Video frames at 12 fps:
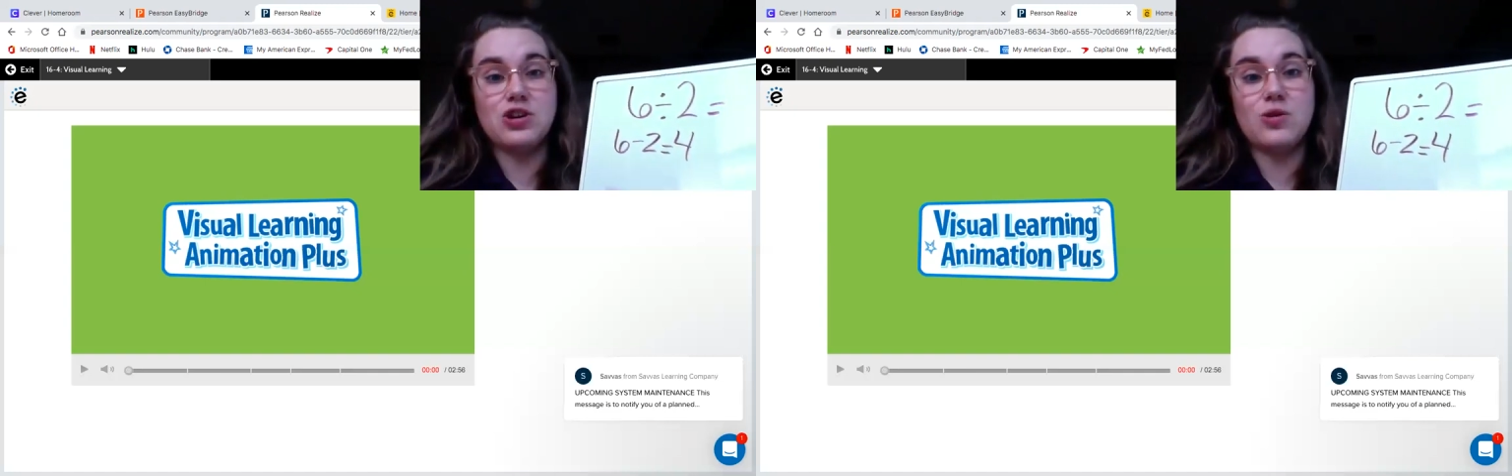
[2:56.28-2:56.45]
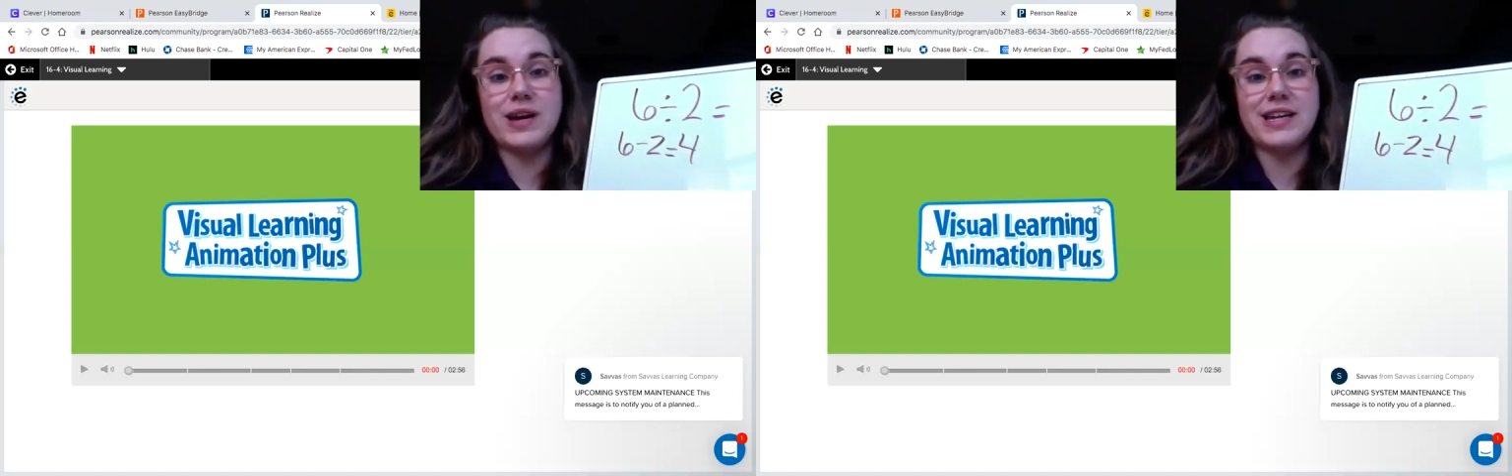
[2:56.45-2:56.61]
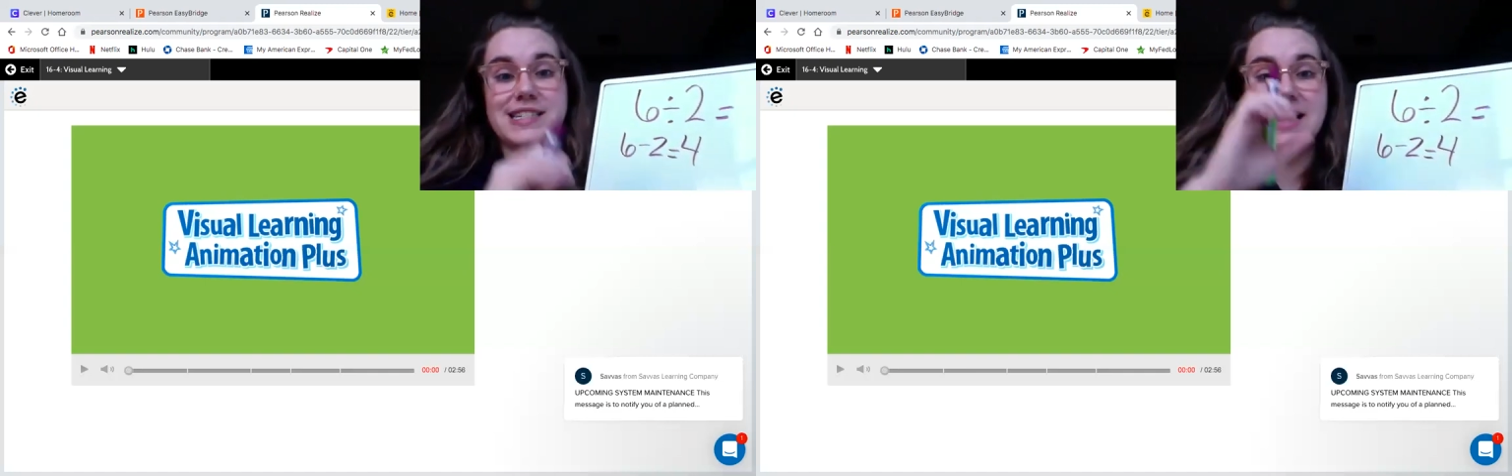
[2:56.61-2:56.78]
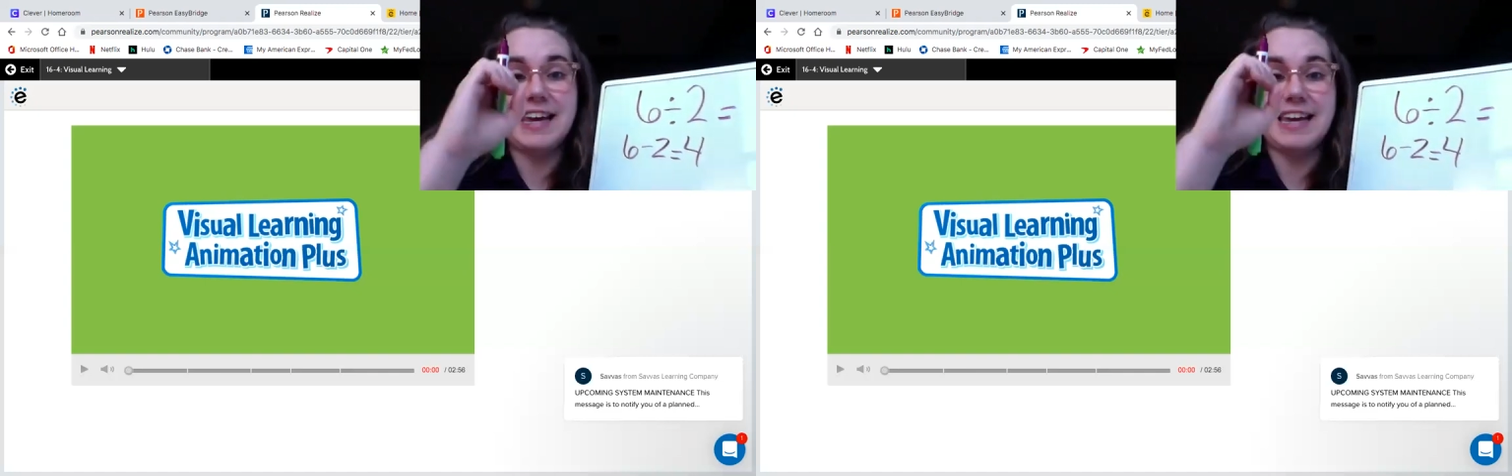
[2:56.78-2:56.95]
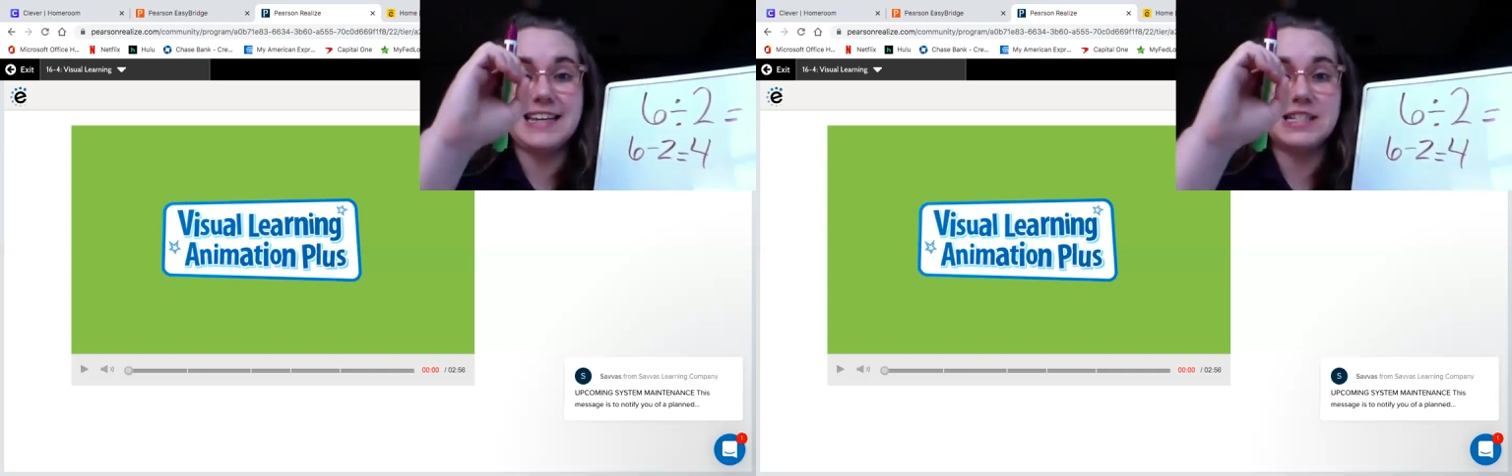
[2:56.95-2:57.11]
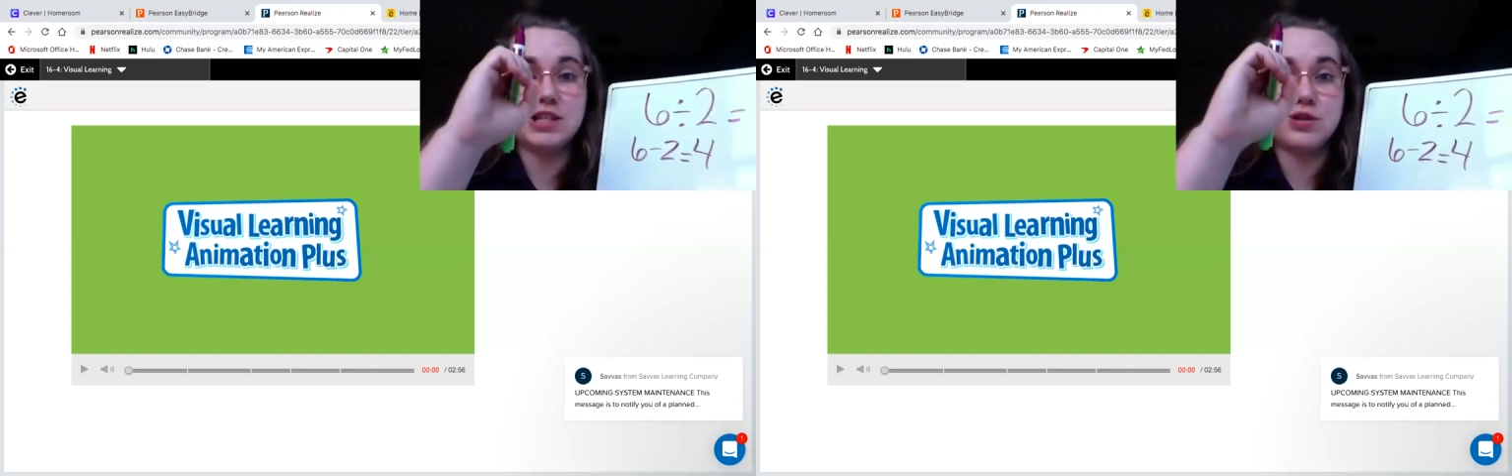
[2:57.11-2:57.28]
until I
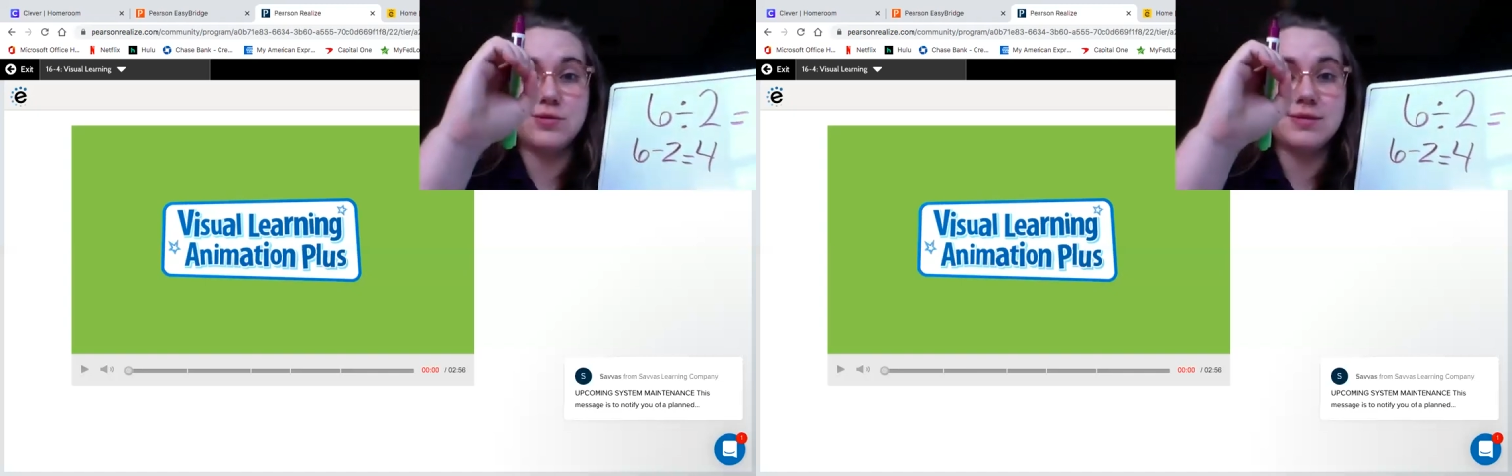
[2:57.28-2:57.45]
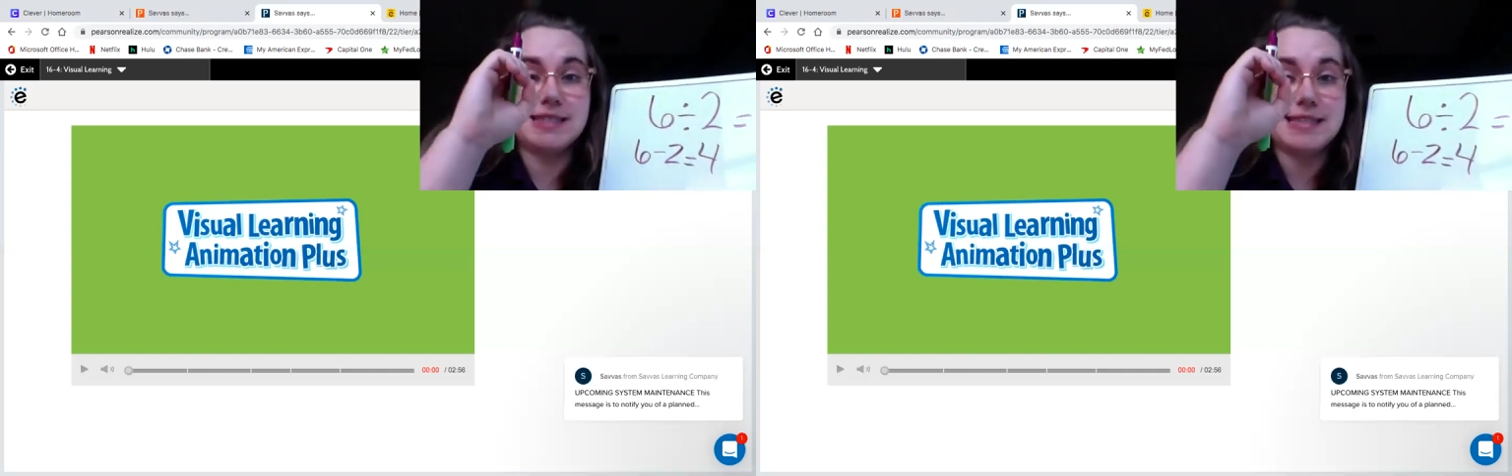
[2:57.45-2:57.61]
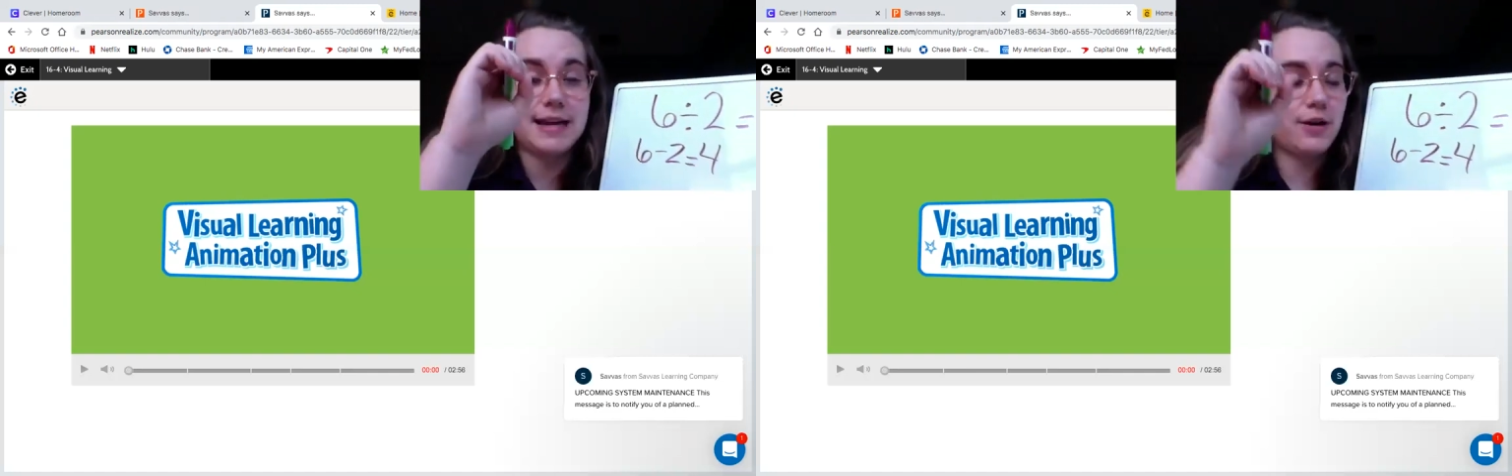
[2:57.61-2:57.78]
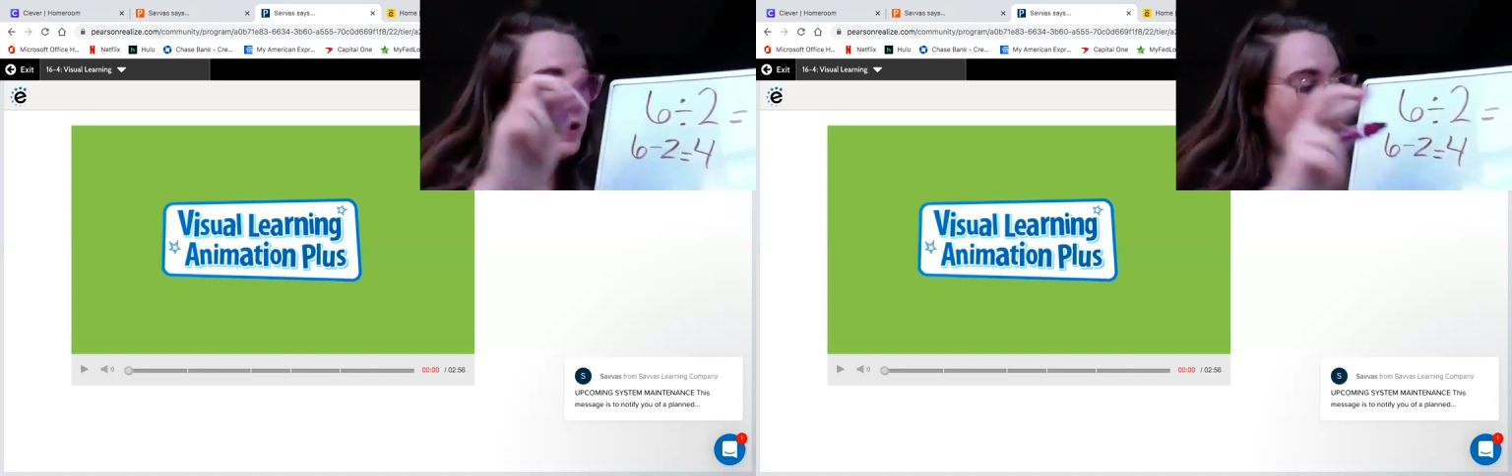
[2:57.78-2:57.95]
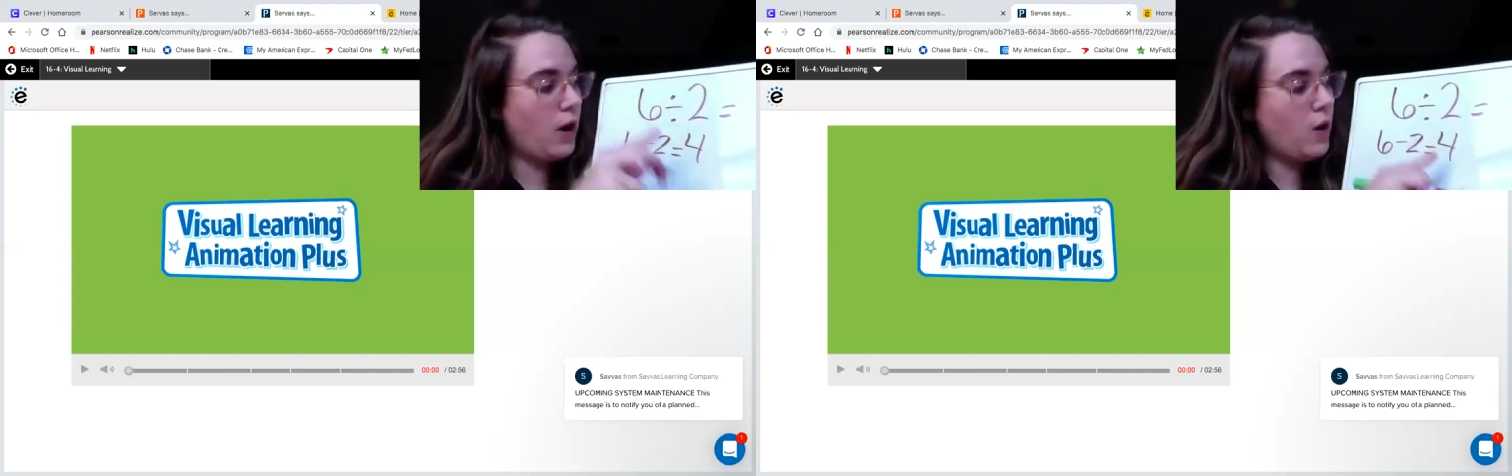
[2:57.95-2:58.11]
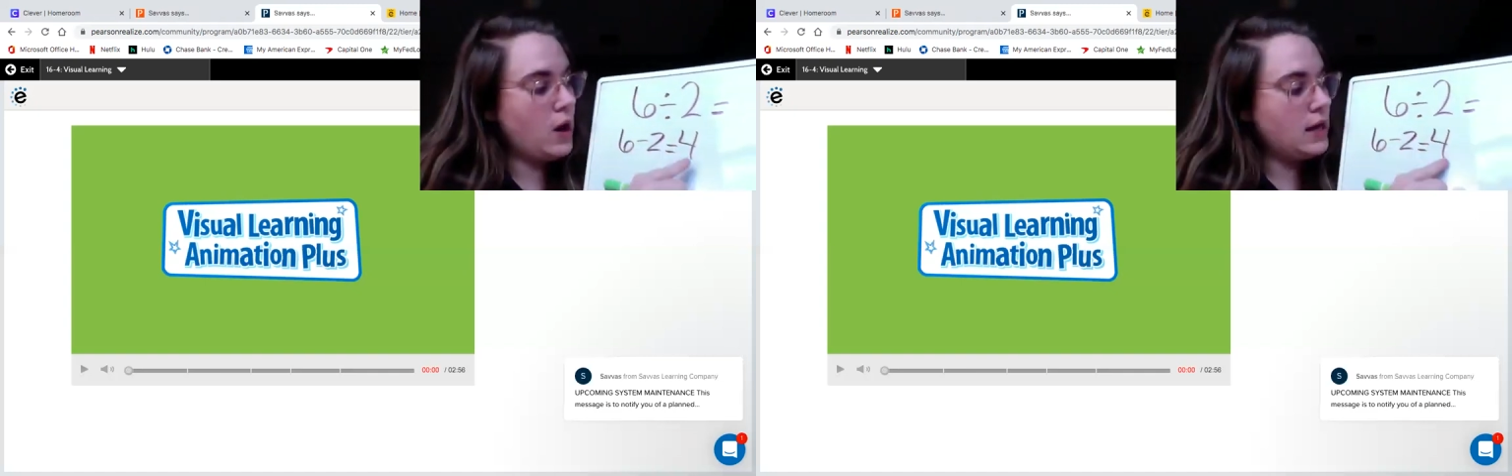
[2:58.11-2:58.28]
get to
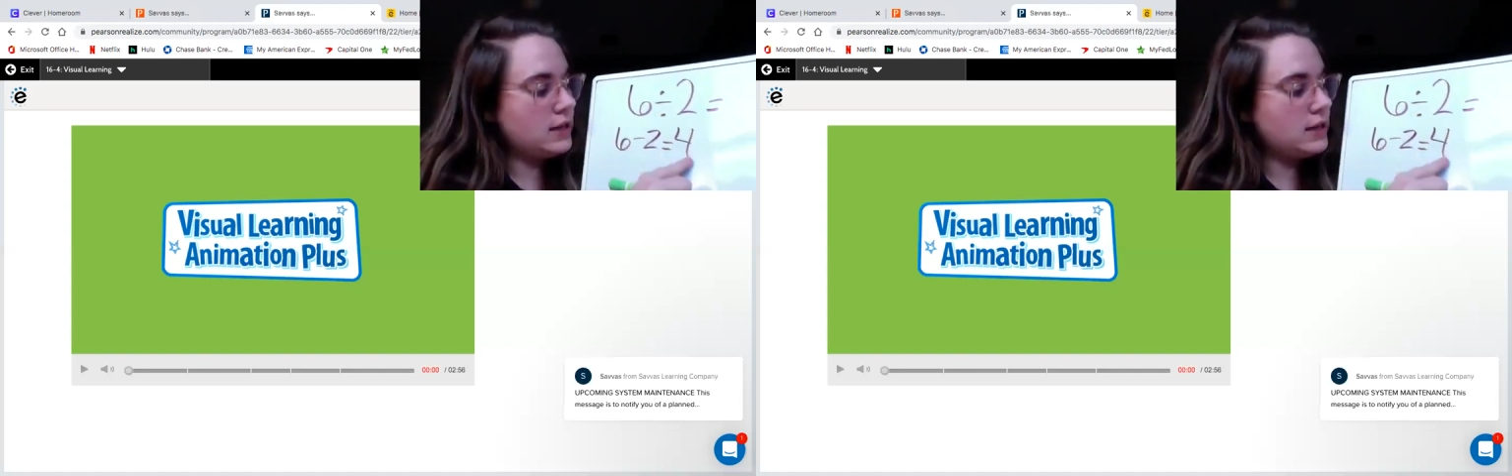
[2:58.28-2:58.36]
0.